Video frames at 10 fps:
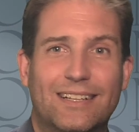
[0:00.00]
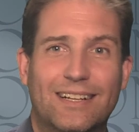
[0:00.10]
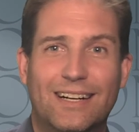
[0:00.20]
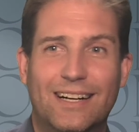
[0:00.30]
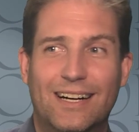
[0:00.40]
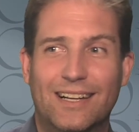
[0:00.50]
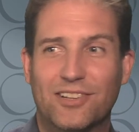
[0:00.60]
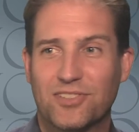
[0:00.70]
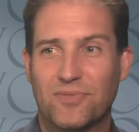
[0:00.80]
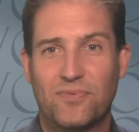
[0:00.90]

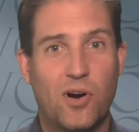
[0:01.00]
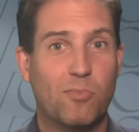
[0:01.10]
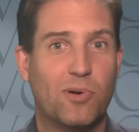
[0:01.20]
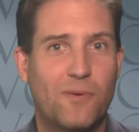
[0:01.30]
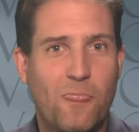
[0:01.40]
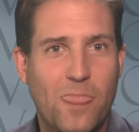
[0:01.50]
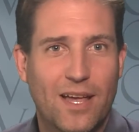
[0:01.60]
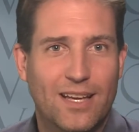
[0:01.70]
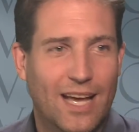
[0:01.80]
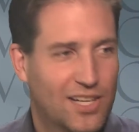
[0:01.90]
there's a farmer,
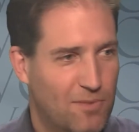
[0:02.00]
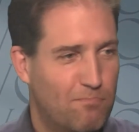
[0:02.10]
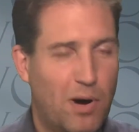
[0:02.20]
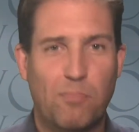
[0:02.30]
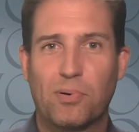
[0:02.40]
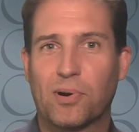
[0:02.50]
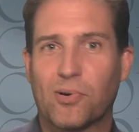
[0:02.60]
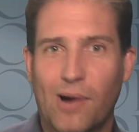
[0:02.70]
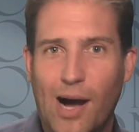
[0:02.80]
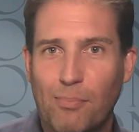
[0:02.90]
has a bumper
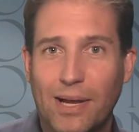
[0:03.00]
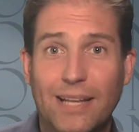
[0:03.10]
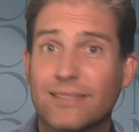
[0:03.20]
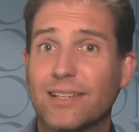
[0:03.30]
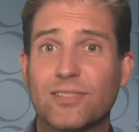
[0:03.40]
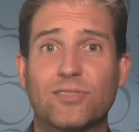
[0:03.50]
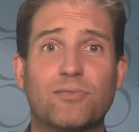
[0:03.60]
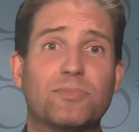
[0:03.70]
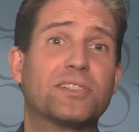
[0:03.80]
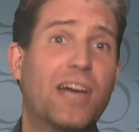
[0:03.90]
crop, and he says to
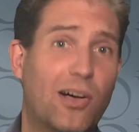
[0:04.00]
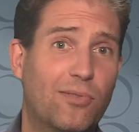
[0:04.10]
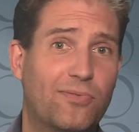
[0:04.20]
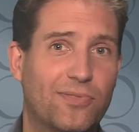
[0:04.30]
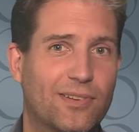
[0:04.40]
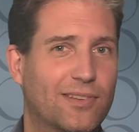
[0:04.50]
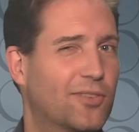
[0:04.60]
himself,